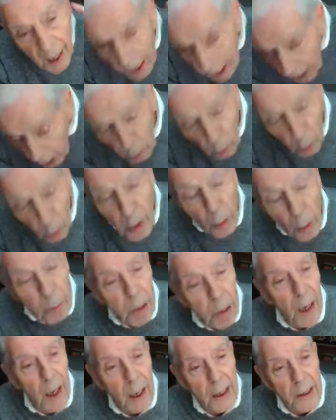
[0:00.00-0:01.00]
I won't
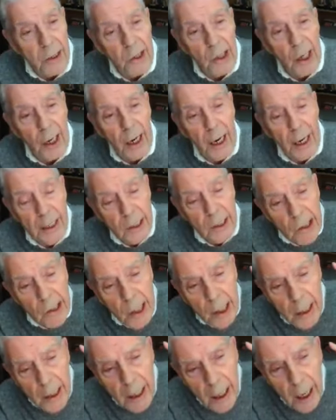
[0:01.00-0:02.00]

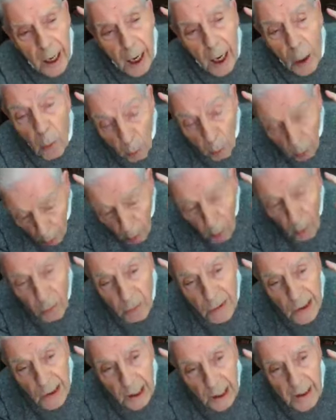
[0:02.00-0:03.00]
apologize. I
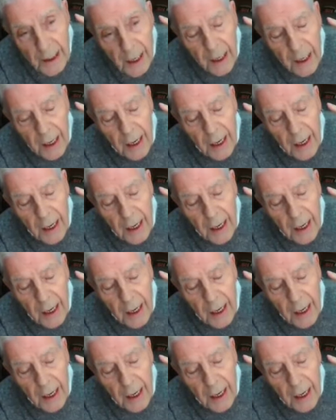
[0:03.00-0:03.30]
won't.